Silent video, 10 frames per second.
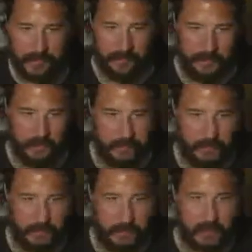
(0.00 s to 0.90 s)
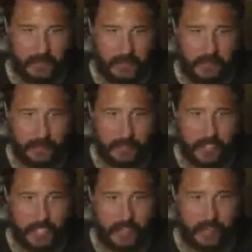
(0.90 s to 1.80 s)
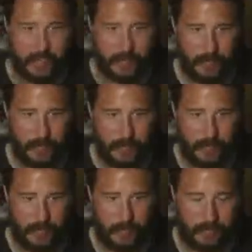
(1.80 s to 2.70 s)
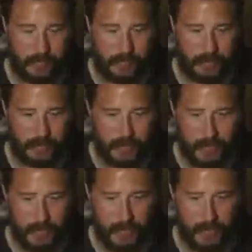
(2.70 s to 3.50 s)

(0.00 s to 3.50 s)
man? Just a bad underthrow. All right.